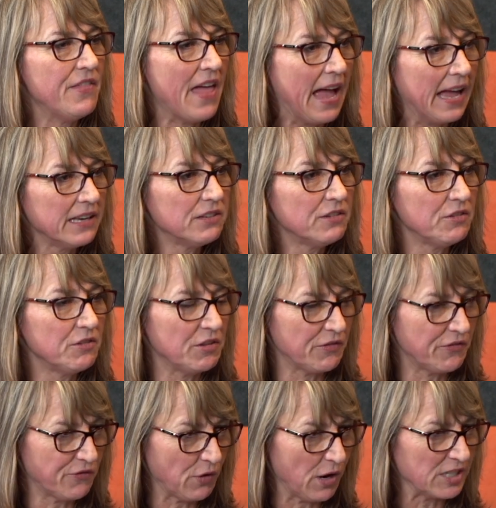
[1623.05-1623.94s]
that,
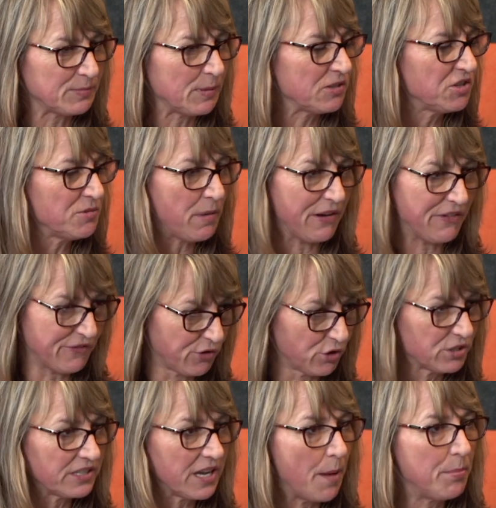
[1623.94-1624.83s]
especially my
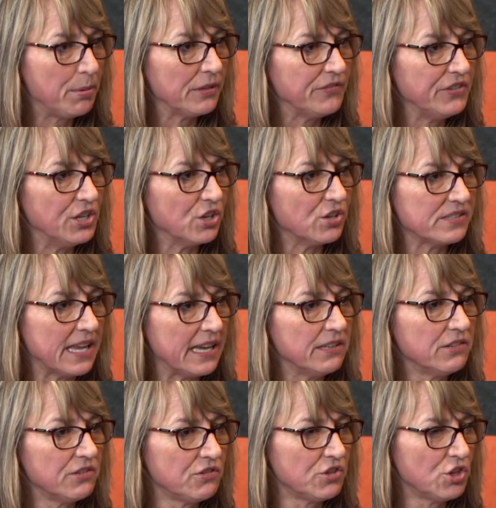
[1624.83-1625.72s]
first couple of years,
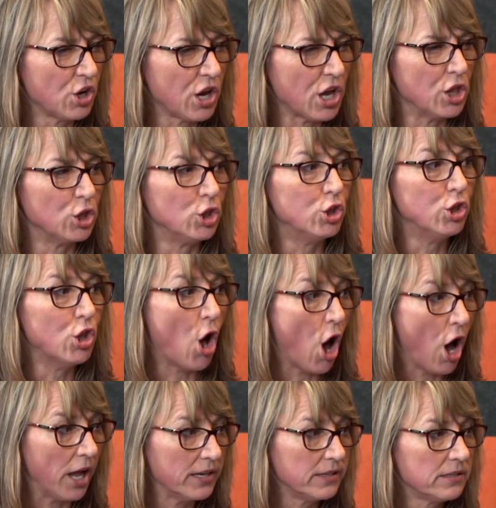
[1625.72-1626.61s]
that took a
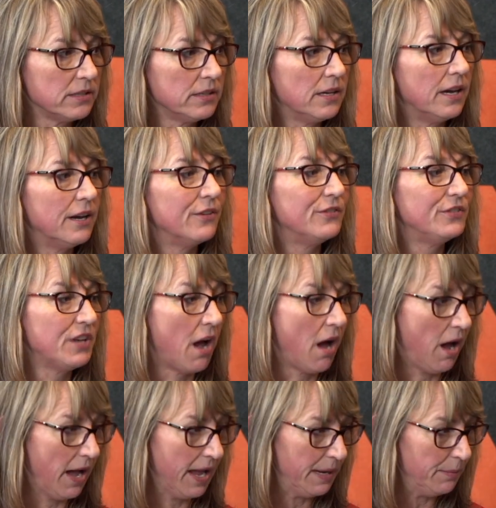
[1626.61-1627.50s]
lot of
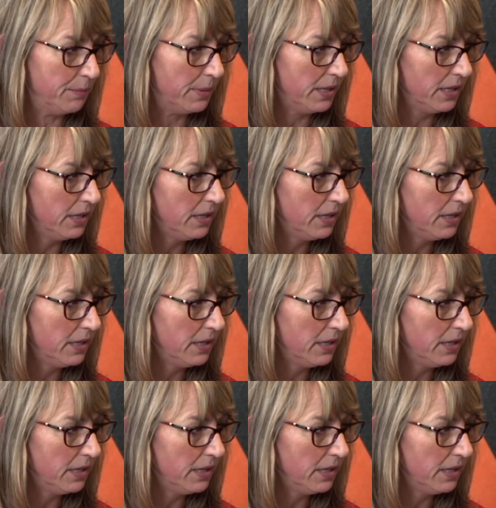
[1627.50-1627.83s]
time.